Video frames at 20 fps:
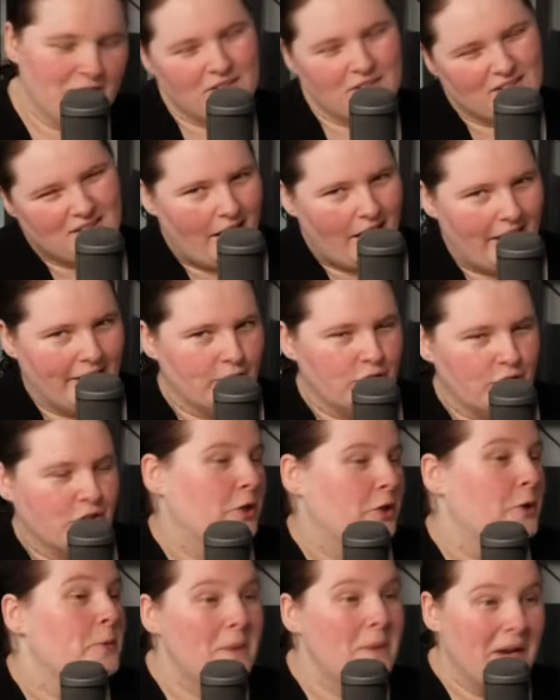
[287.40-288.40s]
Kind of
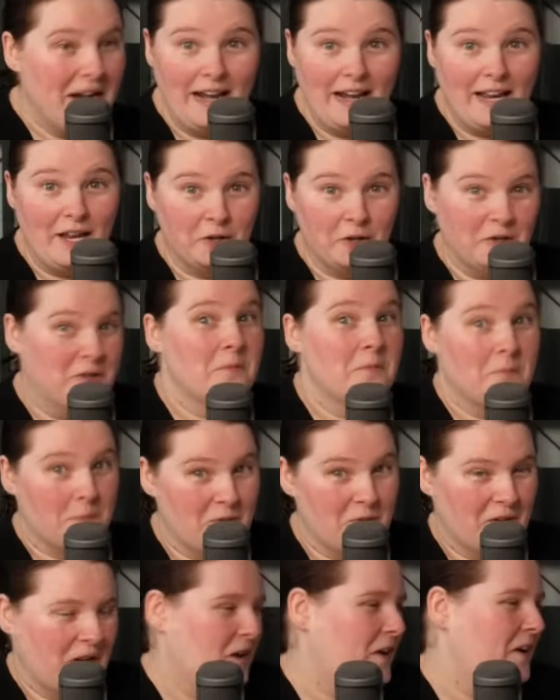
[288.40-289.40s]
true. But anywho,
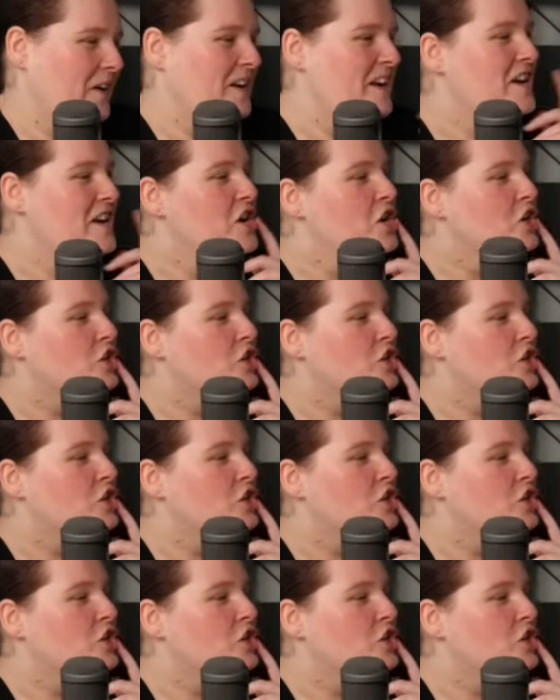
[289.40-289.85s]
moving on.